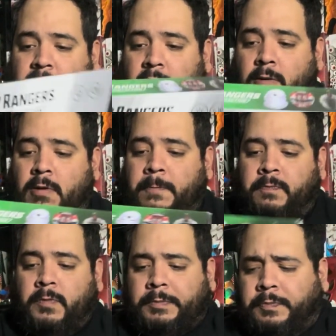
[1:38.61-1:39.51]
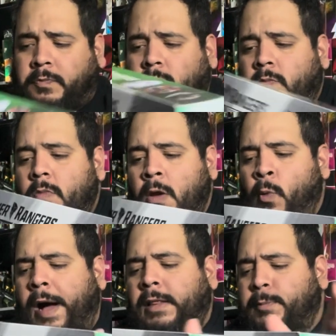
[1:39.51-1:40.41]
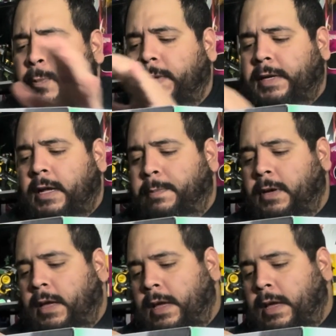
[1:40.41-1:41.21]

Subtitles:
So while I'm opening it up,